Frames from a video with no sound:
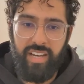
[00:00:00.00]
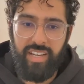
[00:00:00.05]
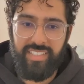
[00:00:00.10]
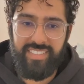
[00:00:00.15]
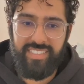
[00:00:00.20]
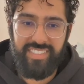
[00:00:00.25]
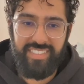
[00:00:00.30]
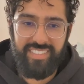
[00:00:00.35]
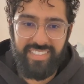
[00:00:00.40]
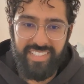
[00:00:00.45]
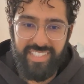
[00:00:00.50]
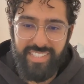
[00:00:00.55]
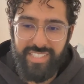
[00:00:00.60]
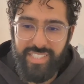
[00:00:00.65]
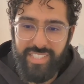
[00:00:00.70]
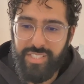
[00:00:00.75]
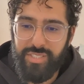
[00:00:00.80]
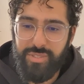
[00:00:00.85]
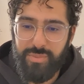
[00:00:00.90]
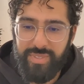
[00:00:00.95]
Yeah. And to
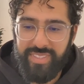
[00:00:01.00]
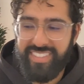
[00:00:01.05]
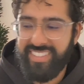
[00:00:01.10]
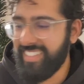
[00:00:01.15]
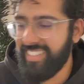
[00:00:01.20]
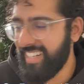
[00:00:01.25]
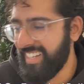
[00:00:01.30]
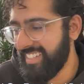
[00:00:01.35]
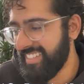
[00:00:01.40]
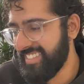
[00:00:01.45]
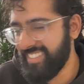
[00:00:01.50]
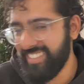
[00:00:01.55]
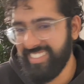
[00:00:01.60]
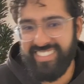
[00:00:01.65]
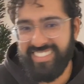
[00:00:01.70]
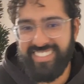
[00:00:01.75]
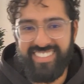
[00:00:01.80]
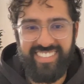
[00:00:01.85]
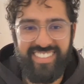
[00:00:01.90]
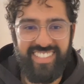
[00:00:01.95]
continue with the
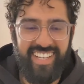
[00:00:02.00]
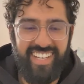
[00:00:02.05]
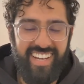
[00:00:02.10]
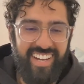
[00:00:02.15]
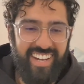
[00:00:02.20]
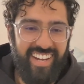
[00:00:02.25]
analogies,